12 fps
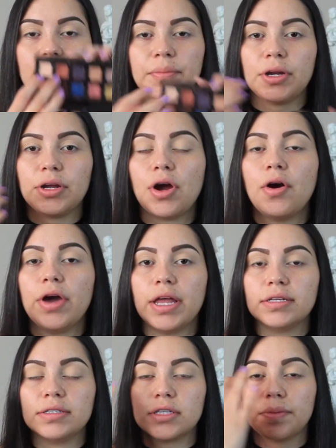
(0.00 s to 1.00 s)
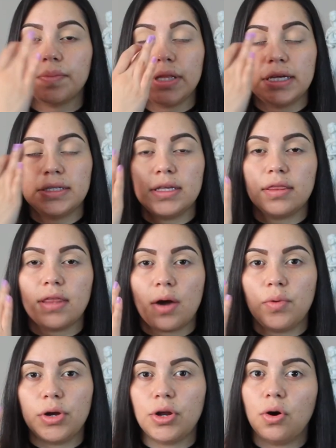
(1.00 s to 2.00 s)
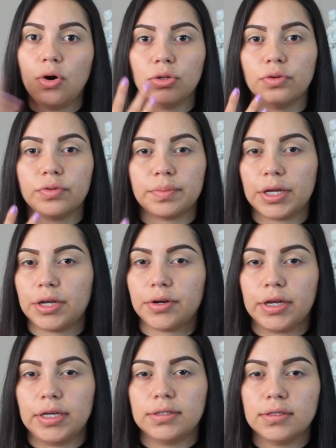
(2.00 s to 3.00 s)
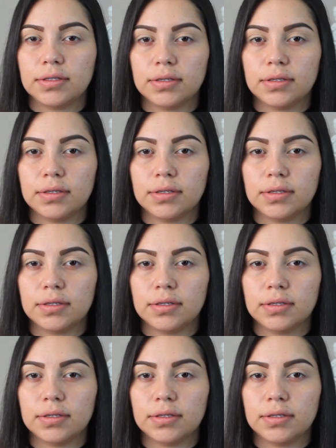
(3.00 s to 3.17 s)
I'm gonna go ahead and start placing that one all over my crease.